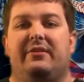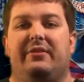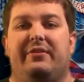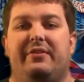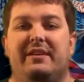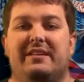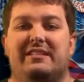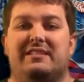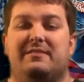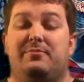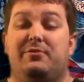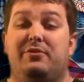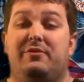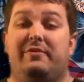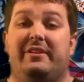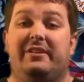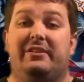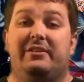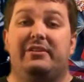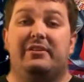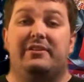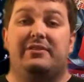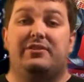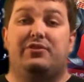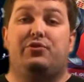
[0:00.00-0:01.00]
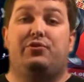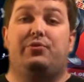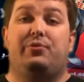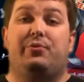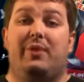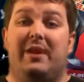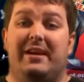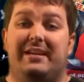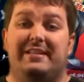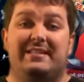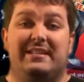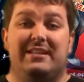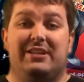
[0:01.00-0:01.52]
This movie looks
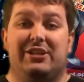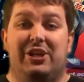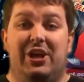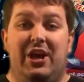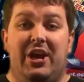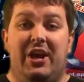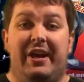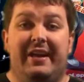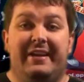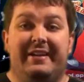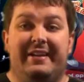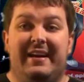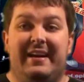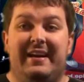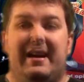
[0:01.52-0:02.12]
crazy good.